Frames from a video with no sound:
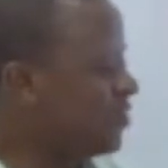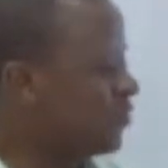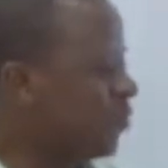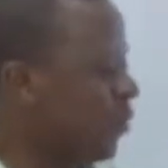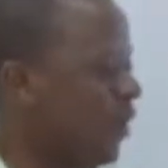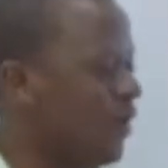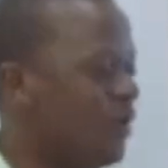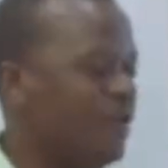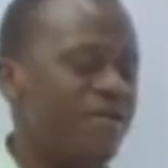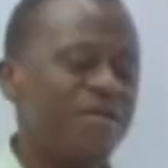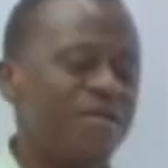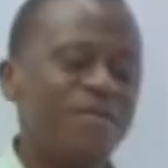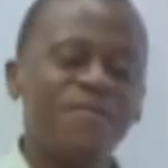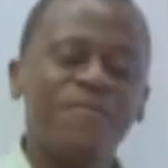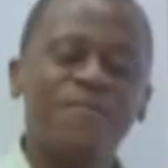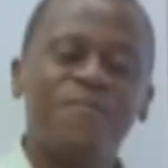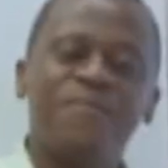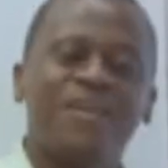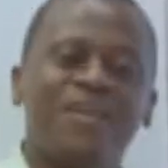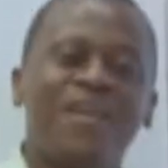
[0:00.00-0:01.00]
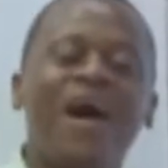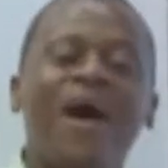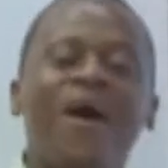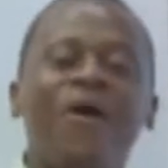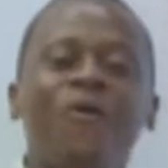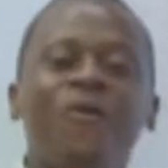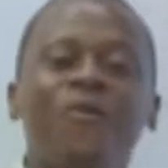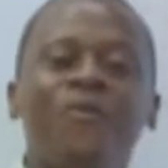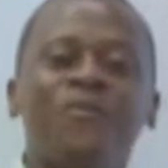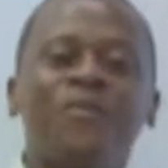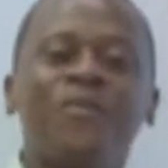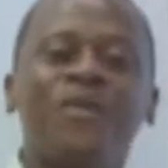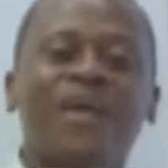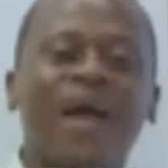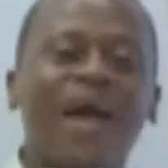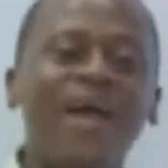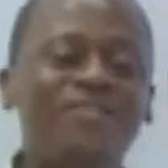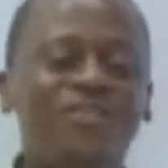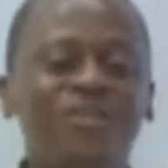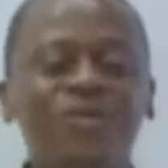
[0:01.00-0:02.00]
of this word now
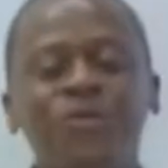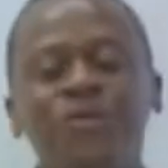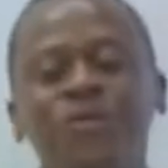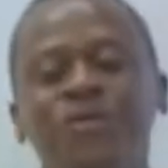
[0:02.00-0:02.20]
guides